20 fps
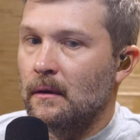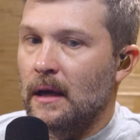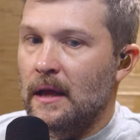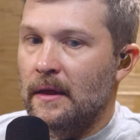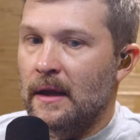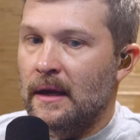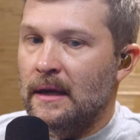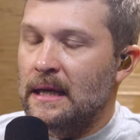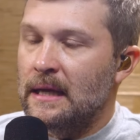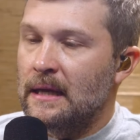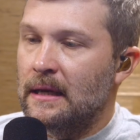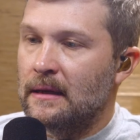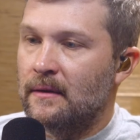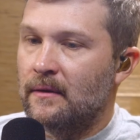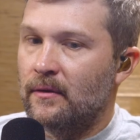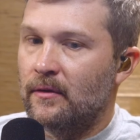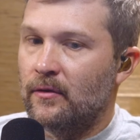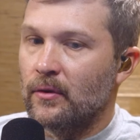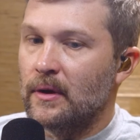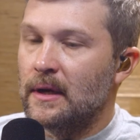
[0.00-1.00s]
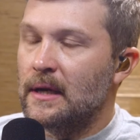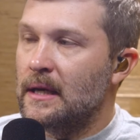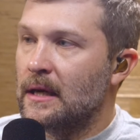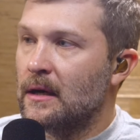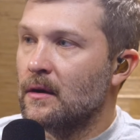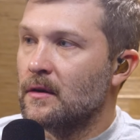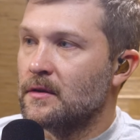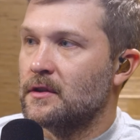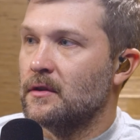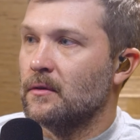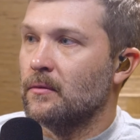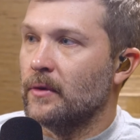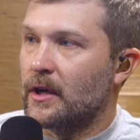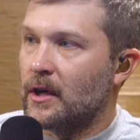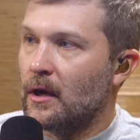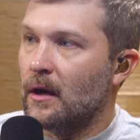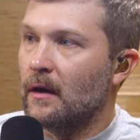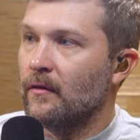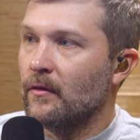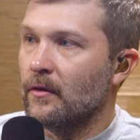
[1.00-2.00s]
and then needed three years to
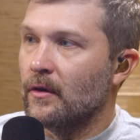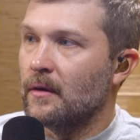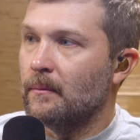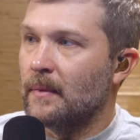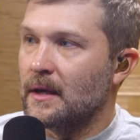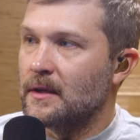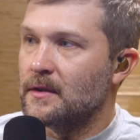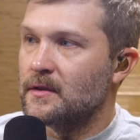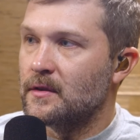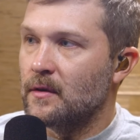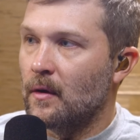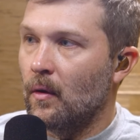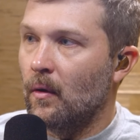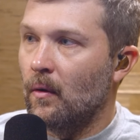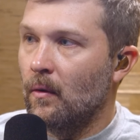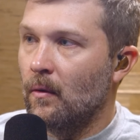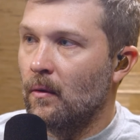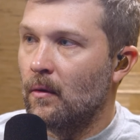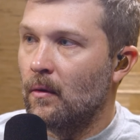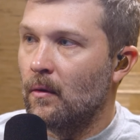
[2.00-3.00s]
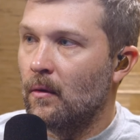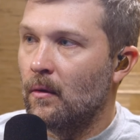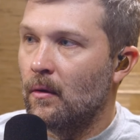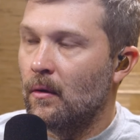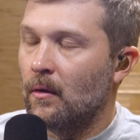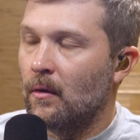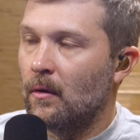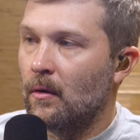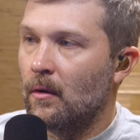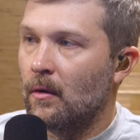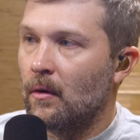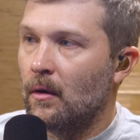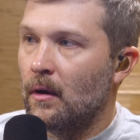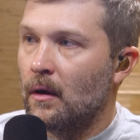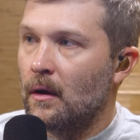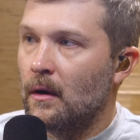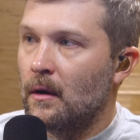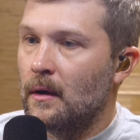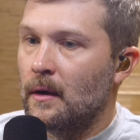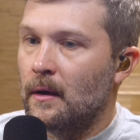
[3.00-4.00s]
recover in my soul. Yes.
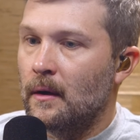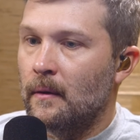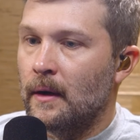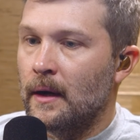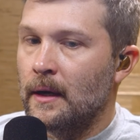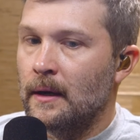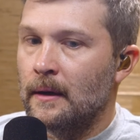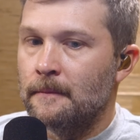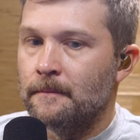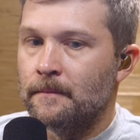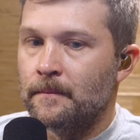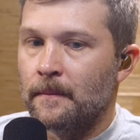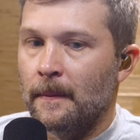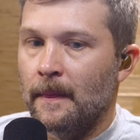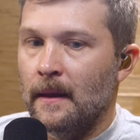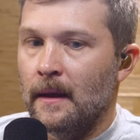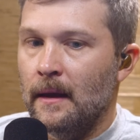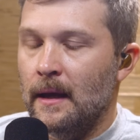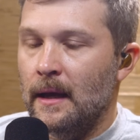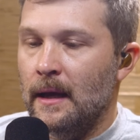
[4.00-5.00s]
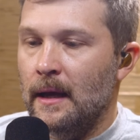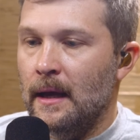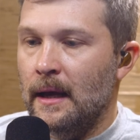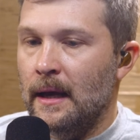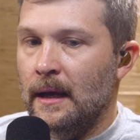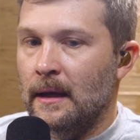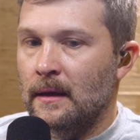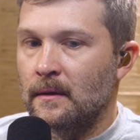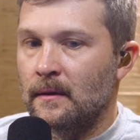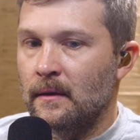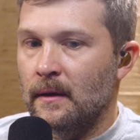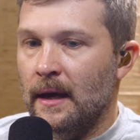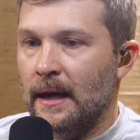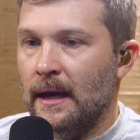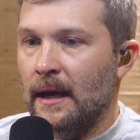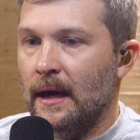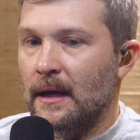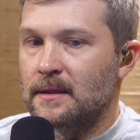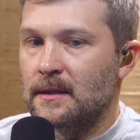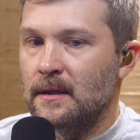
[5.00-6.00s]
Right. And I
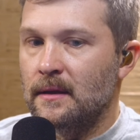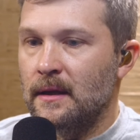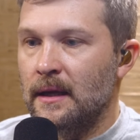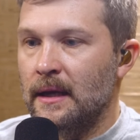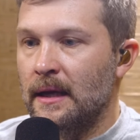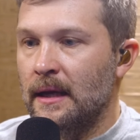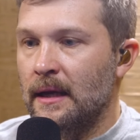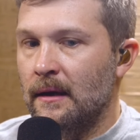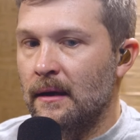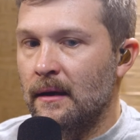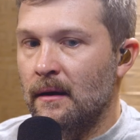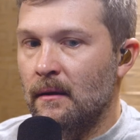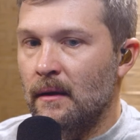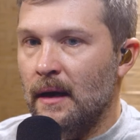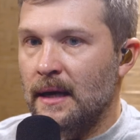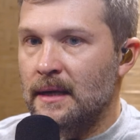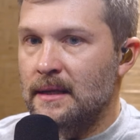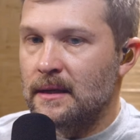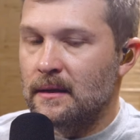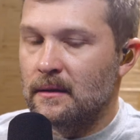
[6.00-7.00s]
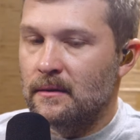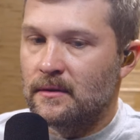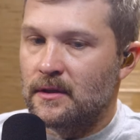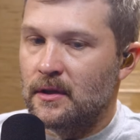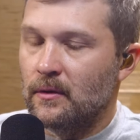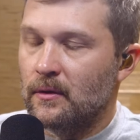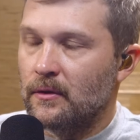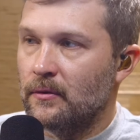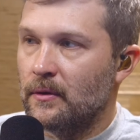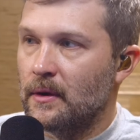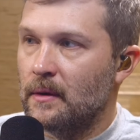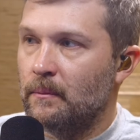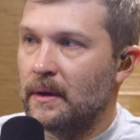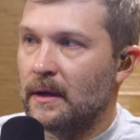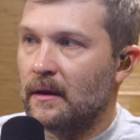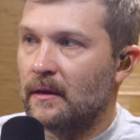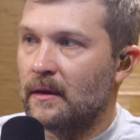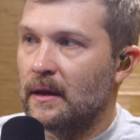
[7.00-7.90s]
got to the end and I did two or three big